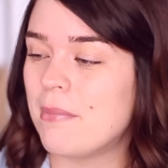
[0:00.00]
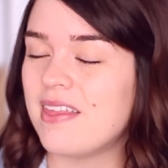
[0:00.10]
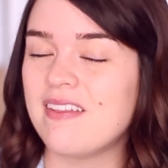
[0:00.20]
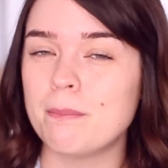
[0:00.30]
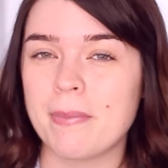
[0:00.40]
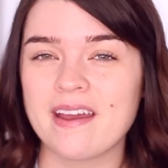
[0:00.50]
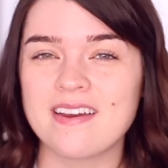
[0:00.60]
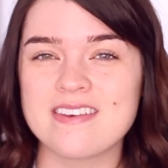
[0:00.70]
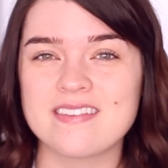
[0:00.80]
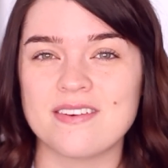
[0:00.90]
but then the
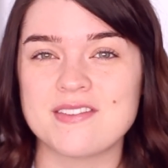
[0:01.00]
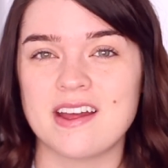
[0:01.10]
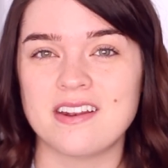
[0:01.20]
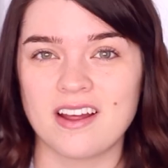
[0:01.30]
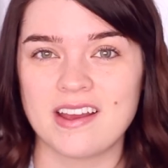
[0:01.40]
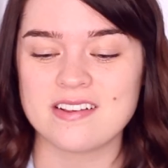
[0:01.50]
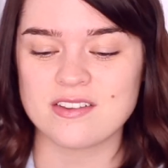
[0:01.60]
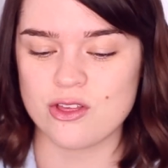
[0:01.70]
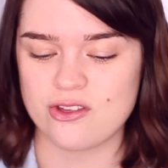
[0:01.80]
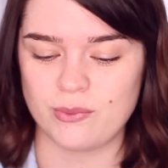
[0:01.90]
Becca just gives it a
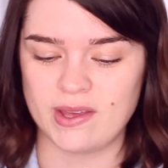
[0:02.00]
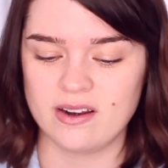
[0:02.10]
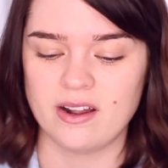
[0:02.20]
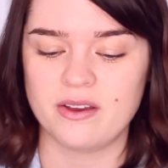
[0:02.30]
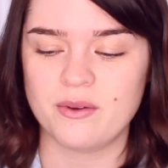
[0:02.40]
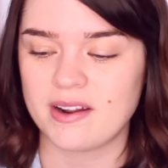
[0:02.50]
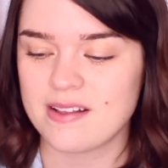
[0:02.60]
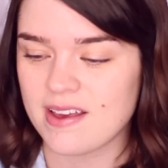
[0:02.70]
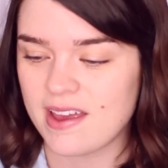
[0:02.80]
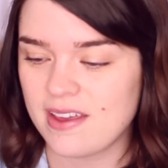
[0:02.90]
nice dewy glow, and
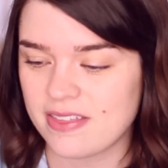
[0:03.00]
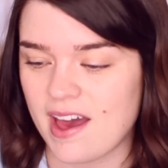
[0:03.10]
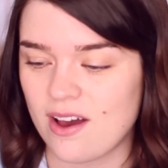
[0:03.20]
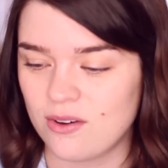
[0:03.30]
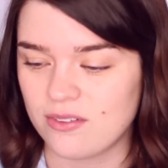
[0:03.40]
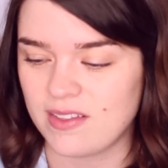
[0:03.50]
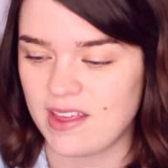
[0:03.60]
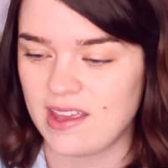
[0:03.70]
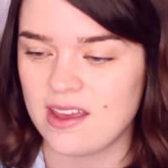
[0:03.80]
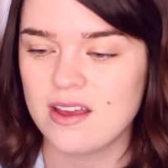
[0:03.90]
I take that on
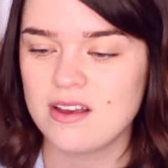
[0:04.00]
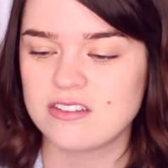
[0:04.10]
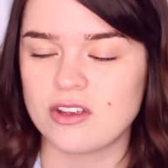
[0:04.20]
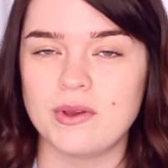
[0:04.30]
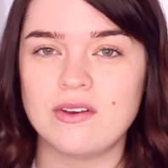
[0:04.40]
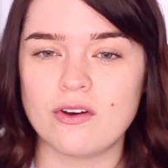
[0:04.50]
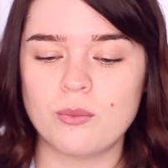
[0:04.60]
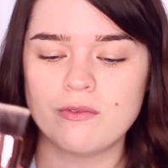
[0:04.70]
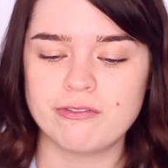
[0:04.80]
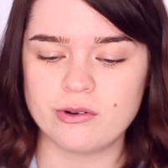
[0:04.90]
the Zoeva
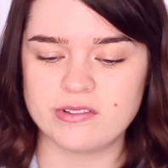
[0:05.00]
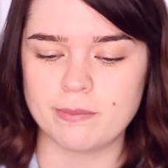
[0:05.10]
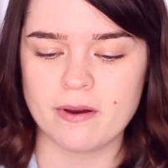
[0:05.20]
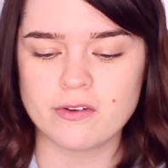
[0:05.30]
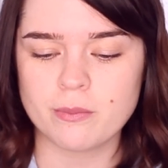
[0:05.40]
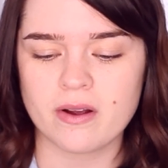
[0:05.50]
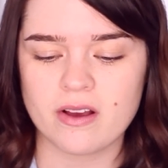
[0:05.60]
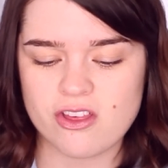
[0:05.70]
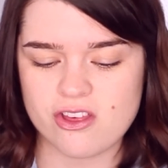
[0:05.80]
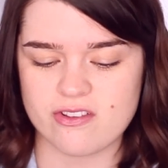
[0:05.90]
140 buffer
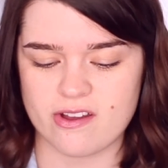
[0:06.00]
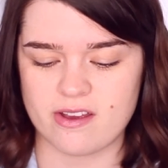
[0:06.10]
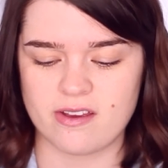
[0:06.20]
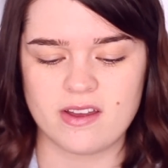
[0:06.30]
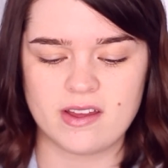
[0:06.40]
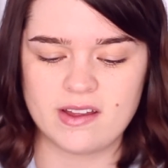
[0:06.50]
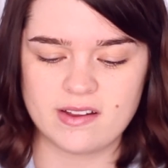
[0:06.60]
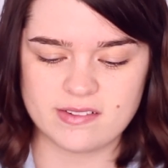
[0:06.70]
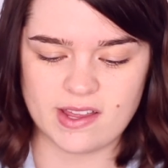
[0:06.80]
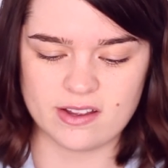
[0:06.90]
brush, so
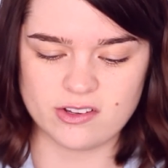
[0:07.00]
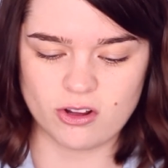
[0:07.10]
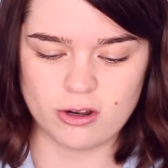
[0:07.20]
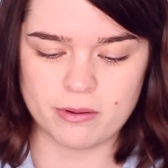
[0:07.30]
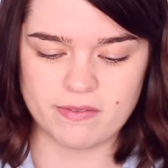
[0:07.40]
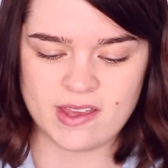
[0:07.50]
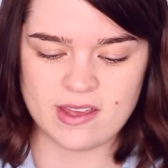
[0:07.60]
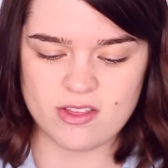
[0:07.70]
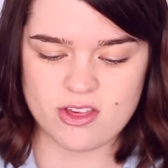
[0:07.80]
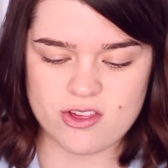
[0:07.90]
take a dollop of
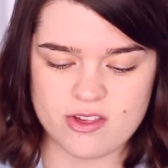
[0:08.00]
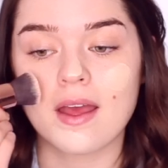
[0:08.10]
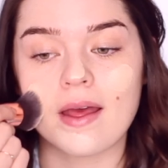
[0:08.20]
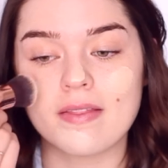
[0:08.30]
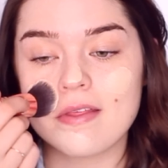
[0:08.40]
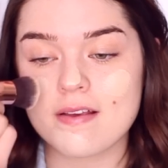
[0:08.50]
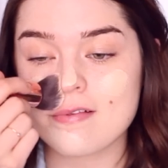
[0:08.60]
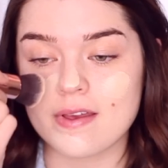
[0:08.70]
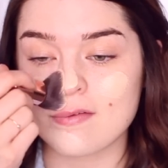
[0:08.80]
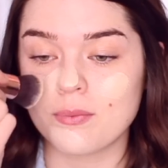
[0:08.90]
each, and
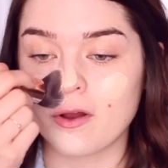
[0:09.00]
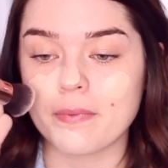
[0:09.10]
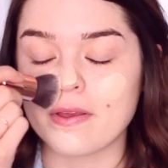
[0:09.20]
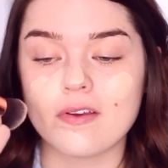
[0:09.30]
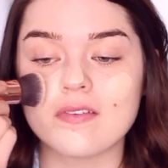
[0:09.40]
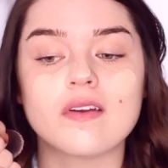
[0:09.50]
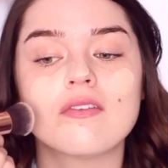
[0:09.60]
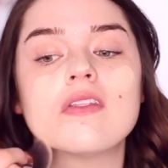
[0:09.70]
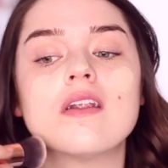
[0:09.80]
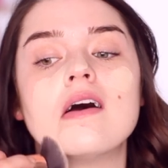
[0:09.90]
this is what I've been
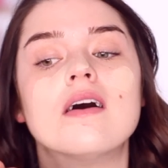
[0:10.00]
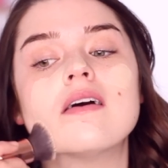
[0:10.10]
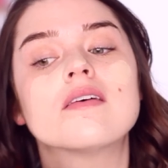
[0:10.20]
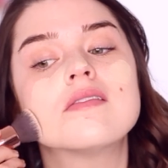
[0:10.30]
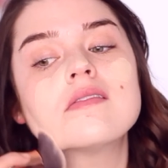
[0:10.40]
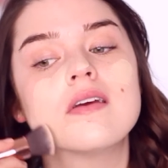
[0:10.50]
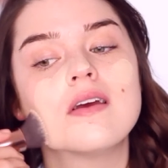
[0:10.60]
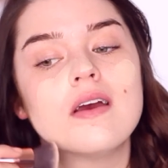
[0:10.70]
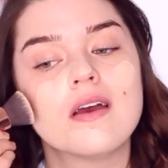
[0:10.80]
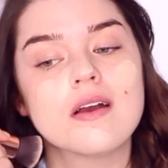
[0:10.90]
using for the last
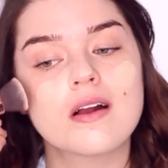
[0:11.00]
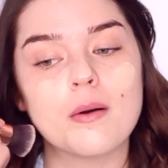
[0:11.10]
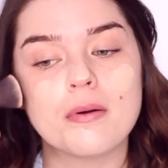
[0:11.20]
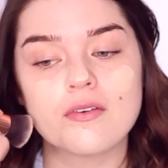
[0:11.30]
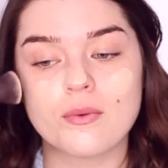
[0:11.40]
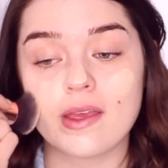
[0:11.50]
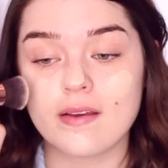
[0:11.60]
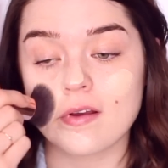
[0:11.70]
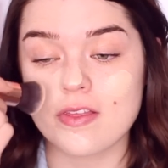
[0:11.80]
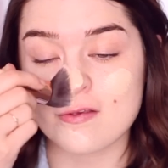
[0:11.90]
couple of
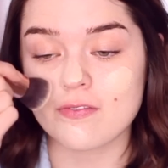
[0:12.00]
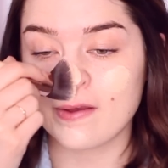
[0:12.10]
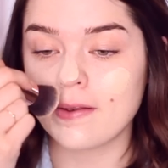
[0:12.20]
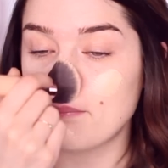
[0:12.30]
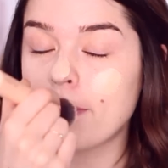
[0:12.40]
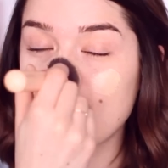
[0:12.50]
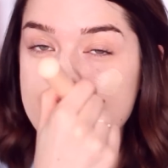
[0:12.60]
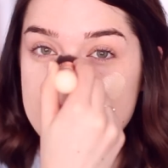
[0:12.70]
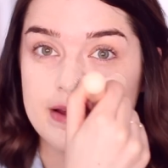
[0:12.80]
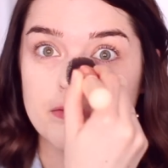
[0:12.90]
weeks. I just find it
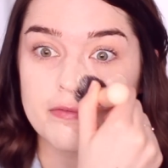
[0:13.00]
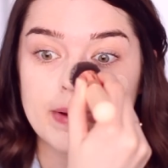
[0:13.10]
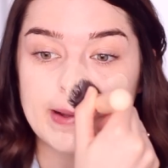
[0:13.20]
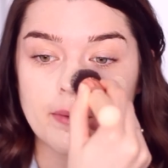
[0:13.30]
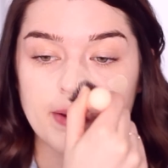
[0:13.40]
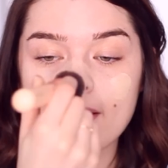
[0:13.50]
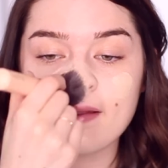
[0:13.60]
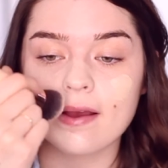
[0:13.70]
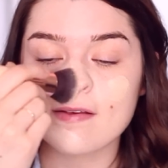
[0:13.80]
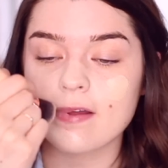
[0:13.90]
blends in really
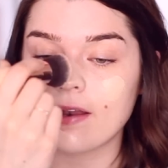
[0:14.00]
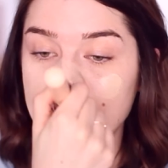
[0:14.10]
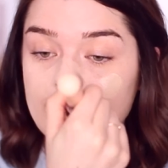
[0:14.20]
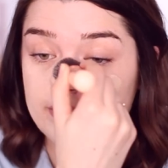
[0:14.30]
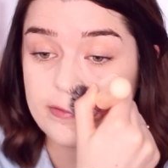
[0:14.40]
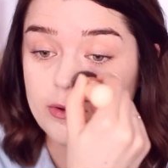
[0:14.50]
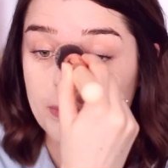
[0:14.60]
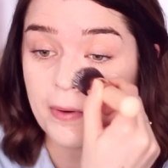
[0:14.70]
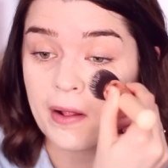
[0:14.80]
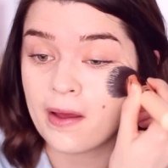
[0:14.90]
quickly, nice and easy to
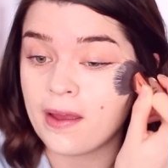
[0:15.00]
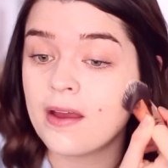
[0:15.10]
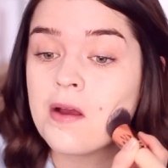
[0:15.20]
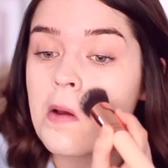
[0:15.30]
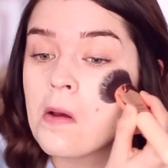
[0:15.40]
apply,